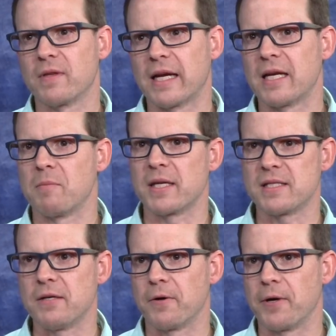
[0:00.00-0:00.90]
think I did my
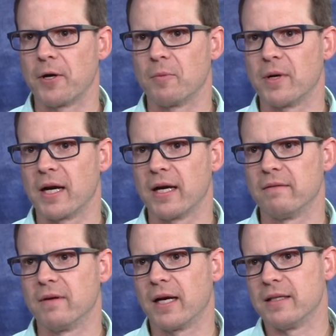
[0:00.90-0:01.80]
senior year, but I,
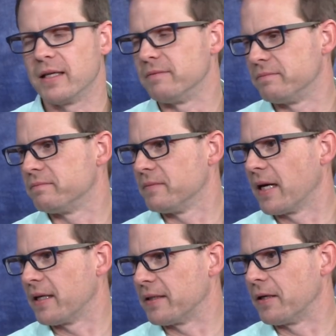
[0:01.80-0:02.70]
I did
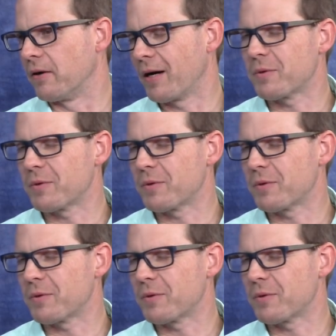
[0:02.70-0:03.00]
I did go.